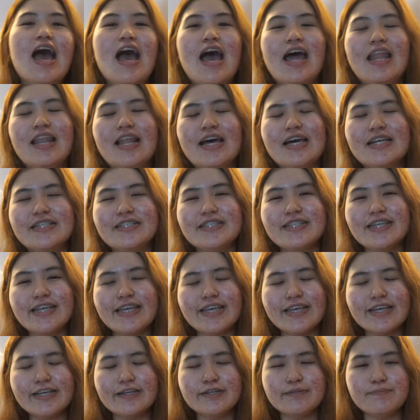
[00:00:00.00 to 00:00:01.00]

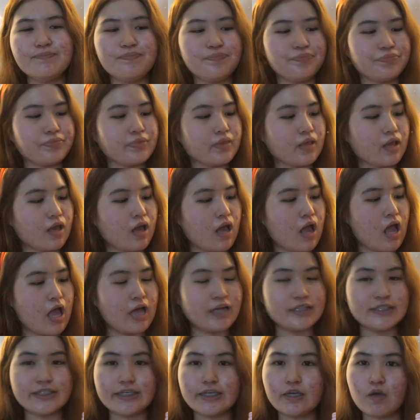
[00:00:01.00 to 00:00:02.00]
Lastly,
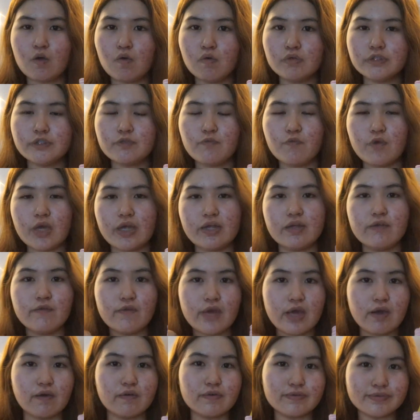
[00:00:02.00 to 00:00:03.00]
she cooks very
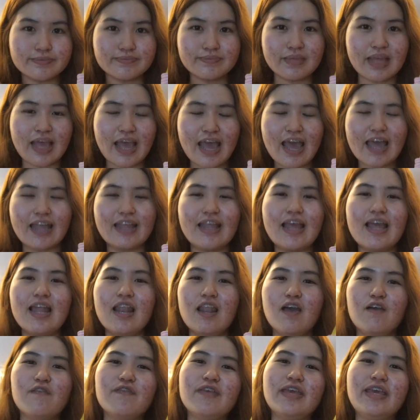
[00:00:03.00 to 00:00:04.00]
well and I
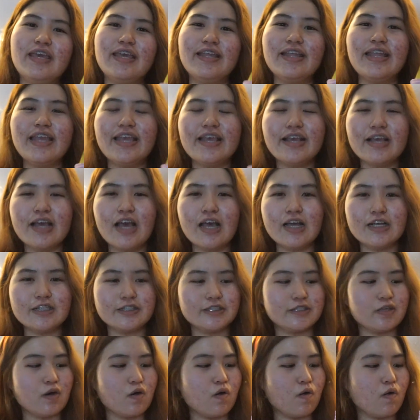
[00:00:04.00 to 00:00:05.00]
love eating,
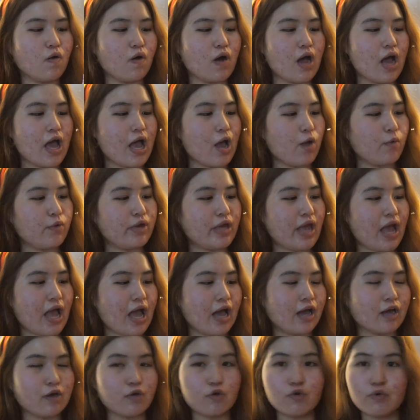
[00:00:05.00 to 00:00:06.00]
so we
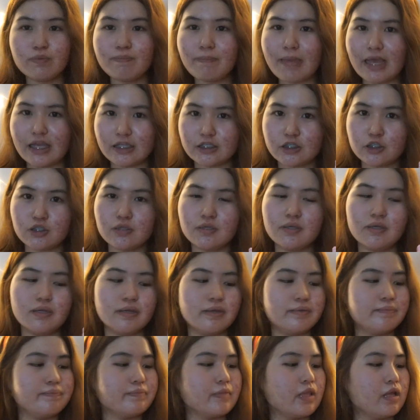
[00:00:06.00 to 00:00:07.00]
are a good match.
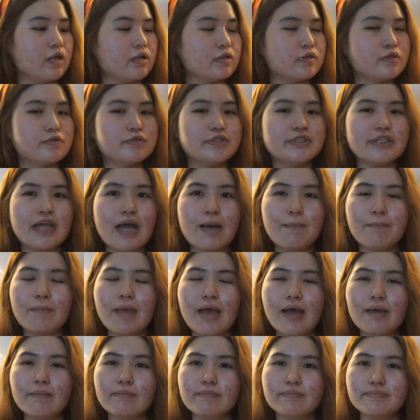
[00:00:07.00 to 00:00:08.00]
To sum
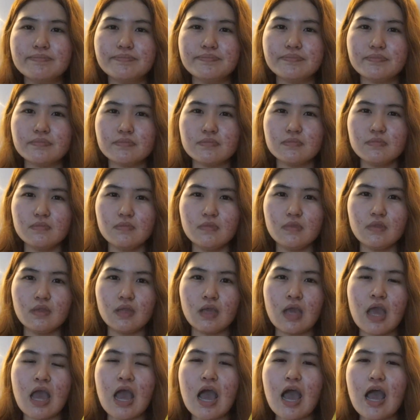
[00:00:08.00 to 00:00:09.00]
up,
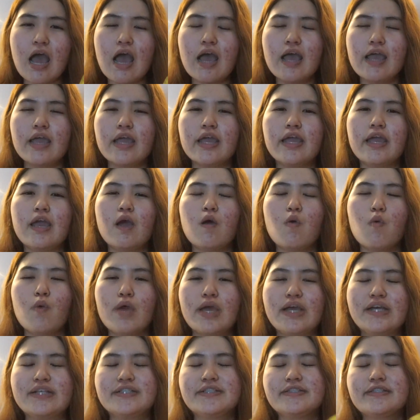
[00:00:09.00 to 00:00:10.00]
I
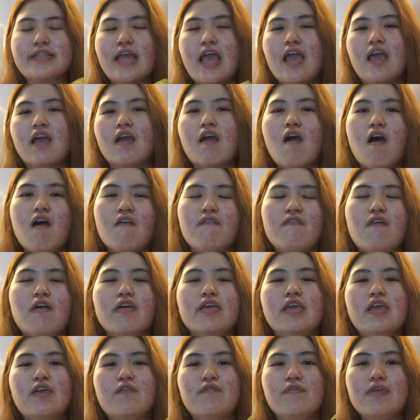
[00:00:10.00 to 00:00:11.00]
always thank God for
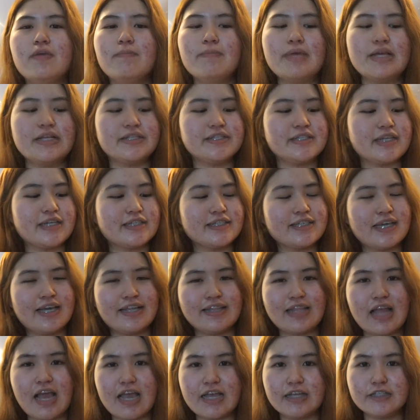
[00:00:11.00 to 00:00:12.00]
giving me such a
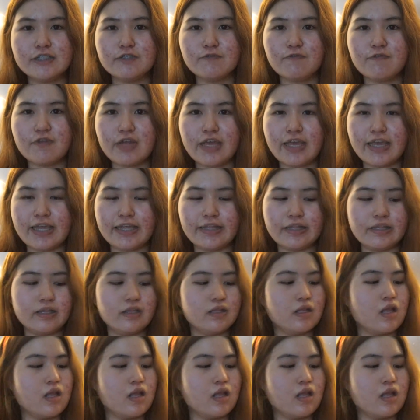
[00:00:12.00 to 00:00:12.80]
nice friend.